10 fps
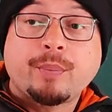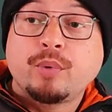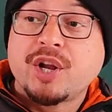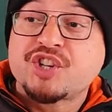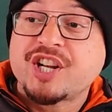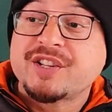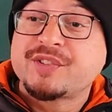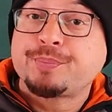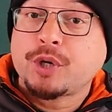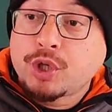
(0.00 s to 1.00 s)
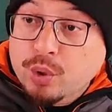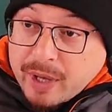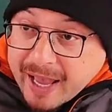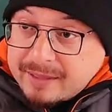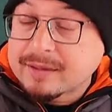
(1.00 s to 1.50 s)
populations put
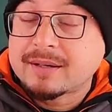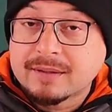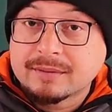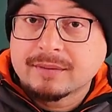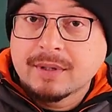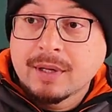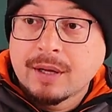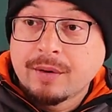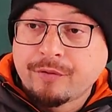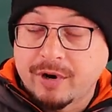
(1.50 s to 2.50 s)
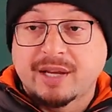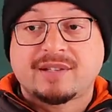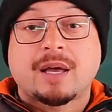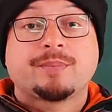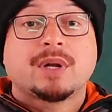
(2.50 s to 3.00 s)
together, for
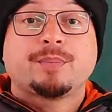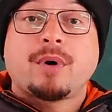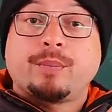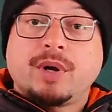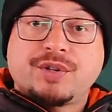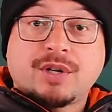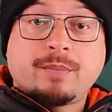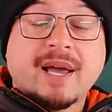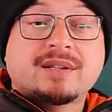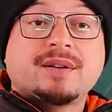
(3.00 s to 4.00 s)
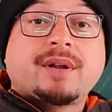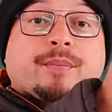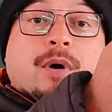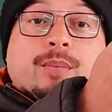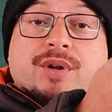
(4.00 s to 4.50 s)
example, population of
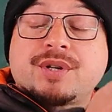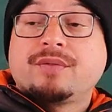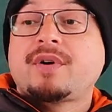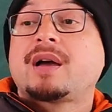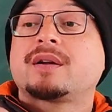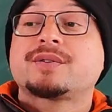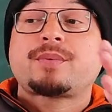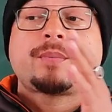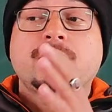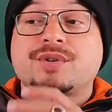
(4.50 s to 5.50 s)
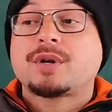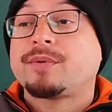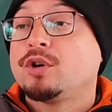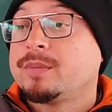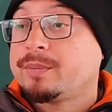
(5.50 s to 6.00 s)
bacteria, population of virus, population
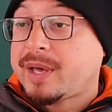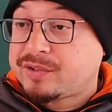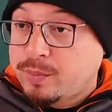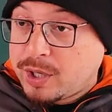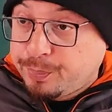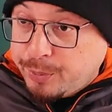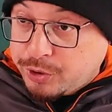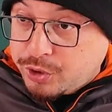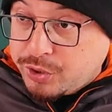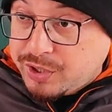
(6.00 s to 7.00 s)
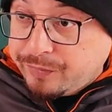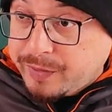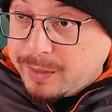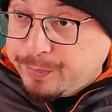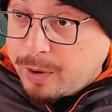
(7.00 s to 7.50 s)
of human beings, when you put
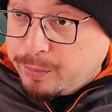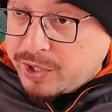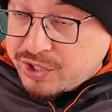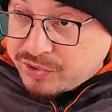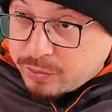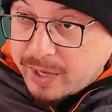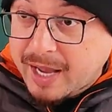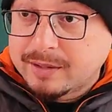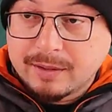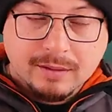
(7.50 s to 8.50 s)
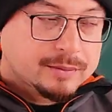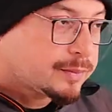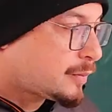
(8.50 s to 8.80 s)
different populations together,